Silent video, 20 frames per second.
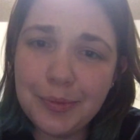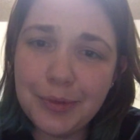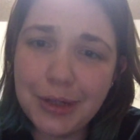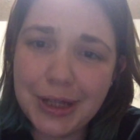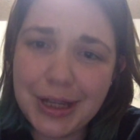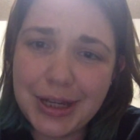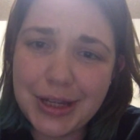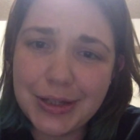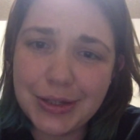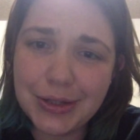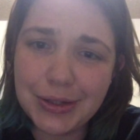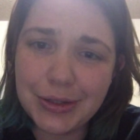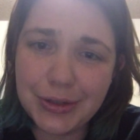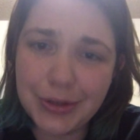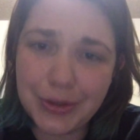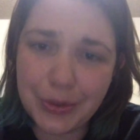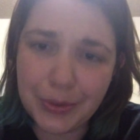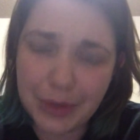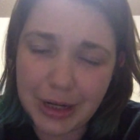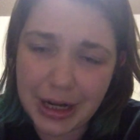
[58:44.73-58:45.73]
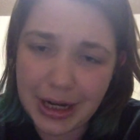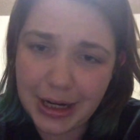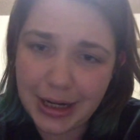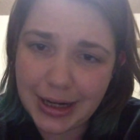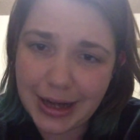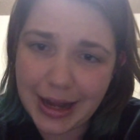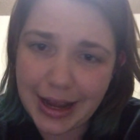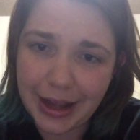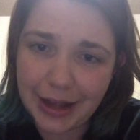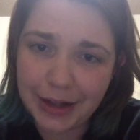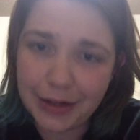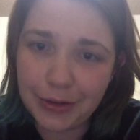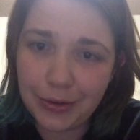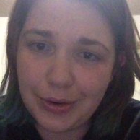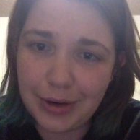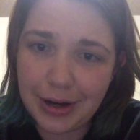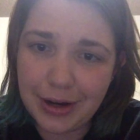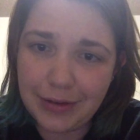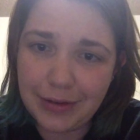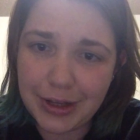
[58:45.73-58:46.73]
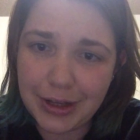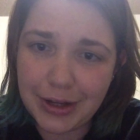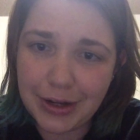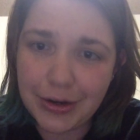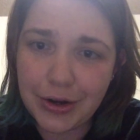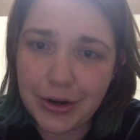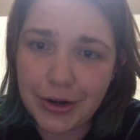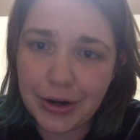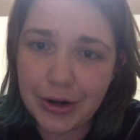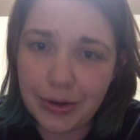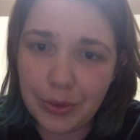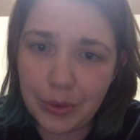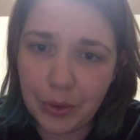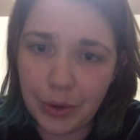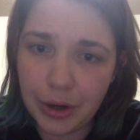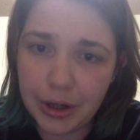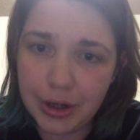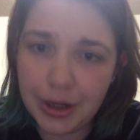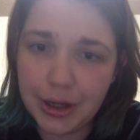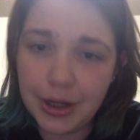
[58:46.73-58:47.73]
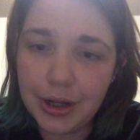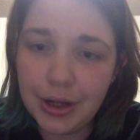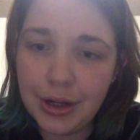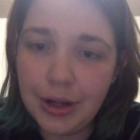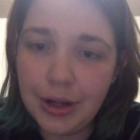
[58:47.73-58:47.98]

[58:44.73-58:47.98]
please donate at cravetheater.org.